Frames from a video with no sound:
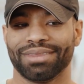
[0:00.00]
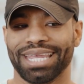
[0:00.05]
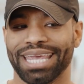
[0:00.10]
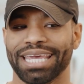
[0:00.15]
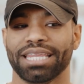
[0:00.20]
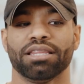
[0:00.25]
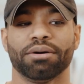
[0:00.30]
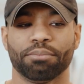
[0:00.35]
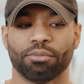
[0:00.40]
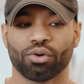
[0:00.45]

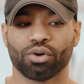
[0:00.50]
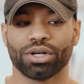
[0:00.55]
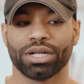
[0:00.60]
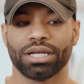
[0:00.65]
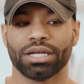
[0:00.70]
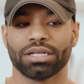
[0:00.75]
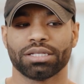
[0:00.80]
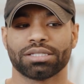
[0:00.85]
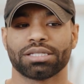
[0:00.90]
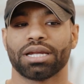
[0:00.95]
In the
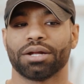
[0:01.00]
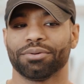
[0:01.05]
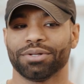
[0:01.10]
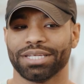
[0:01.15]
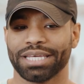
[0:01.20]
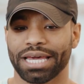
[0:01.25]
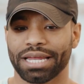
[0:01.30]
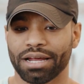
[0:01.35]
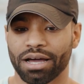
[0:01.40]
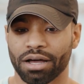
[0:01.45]
mornings that I would
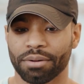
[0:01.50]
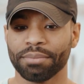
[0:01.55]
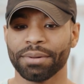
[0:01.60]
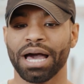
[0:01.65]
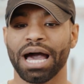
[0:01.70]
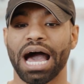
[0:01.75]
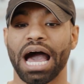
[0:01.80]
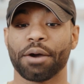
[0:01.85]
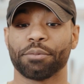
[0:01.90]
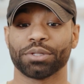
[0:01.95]
get up,
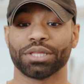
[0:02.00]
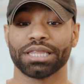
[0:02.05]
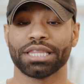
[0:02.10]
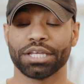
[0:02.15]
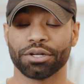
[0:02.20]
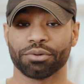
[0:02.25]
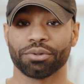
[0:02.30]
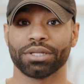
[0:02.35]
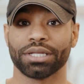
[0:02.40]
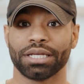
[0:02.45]
I would
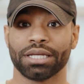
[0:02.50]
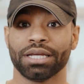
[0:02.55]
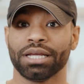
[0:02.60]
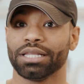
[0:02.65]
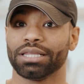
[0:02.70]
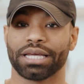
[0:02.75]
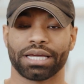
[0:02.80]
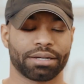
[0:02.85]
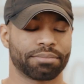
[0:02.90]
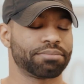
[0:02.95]
literally,
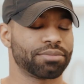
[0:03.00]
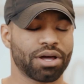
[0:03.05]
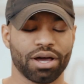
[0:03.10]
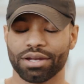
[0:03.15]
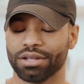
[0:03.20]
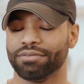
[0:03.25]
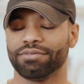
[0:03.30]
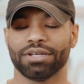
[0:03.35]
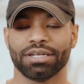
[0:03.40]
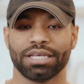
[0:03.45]
like, I'm not
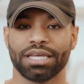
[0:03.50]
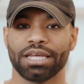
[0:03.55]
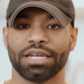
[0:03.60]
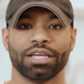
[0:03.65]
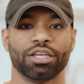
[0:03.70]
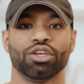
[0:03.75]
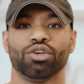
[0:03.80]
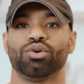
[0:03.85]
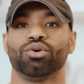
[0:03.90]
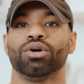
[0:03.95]
even kidding
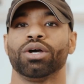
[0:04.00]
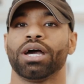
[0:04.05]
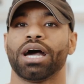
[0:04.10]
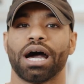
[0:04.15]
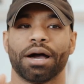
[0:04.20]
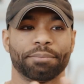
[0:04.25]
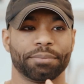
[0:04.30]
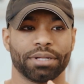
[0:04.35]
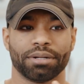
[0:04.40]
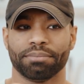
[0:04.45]
you,
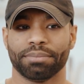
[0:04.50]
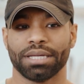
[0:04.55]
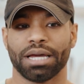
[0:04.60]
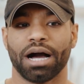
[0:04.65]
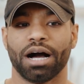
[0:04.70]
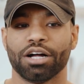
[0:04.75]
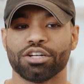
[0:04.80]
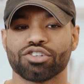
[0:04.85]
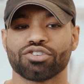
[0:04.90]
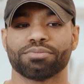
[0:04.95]
I'm gonna be
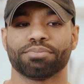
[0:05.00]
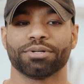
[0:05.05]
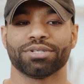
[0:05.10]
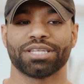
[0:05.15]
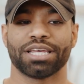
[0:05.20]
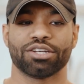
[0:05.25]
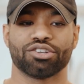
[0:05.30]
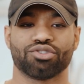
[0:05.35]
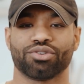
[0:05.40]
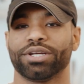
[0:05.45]

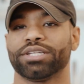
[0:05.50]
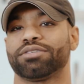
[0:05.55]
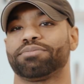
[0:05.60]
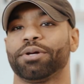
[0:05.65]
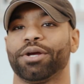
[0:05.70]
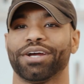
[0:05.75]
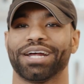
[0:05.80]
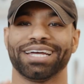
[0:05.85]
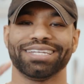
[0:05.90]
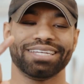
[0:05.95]
100%
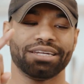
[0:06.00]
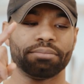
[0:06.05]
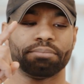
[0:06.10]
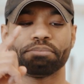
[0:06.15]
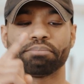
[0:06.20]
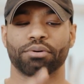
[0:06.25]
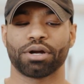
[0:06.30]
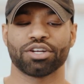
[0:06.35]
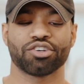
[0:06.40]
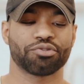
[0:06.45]
transparent. I didn't
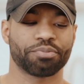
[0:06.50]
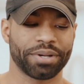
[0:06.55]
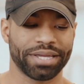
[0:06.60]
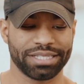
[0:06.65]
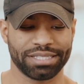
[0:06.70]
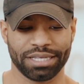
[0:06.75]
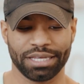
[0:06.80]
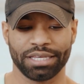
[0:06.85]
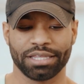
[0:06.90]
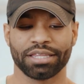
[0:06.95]
brush my
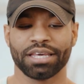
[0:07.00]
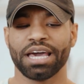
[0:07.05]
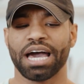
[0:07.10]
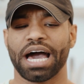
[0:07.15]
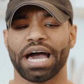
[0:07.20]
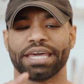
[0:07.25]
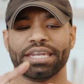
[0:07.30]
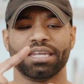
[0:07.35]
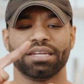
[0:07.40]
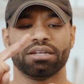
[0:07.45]
teeth,
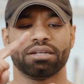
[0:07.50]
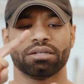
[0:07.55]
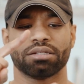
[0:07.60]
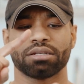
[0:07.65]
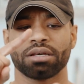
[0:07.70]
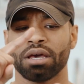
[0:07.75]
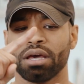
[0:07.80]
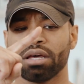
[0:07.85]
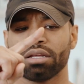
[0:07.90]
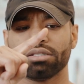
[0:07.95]
I didn't
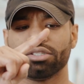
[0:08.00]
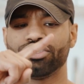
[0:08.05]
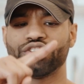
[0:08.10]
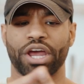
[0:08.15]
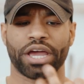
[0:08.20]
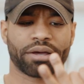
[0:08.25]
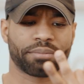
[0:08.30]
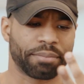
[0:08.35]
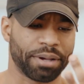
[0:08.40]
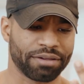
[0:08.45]

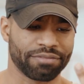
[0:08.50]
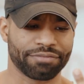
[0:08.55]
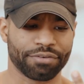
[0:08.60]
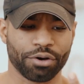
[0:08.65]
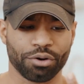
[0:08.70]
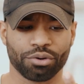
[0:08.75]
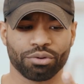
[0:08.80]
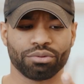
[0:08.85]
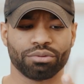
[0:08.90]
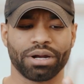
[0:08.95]
check my
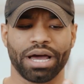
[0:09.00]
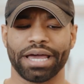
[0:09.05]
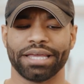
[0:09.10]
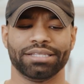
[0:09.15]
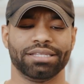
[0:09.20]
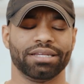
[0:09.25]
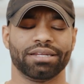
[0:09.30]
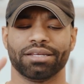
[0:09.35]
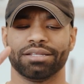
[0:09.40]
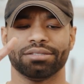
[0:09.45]
phone, I
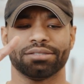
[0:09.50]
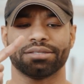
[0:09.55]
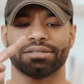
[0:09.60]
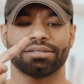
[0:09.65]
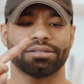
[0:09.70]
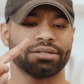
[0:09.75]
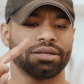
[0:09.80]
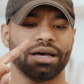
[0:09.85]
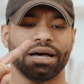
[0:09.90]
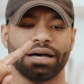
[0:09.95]
didn't
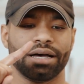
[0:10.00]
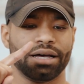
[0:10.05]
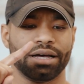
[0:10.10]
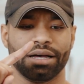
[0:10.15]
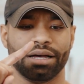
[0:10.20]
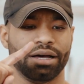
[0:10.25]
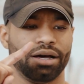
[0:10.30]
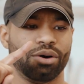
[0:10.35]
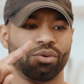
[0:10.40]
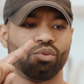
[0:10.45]

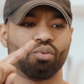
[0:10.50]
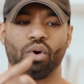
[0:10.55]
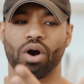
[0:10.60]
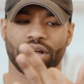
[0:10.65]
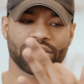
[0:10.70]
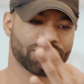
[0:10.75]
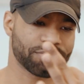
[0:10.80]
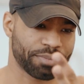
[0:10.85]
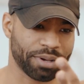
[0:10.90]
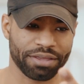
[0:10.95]

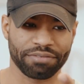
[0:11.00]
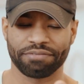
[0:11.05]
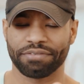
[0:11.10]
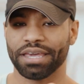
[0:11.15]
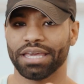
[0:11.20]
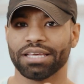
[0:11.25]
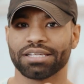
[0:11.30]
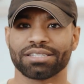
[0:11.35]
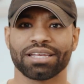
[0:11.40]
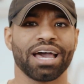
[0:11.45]
wash my
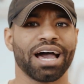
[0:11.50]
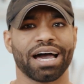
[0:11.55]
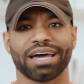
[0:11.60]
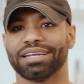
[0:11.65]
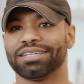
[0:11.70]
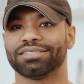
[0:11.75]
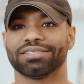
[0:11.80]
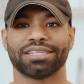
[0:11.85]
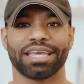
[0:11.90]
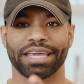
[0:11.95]
face, I
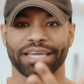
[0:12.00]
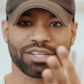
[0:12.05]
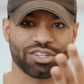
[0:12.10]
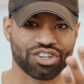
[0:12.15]
didn't take a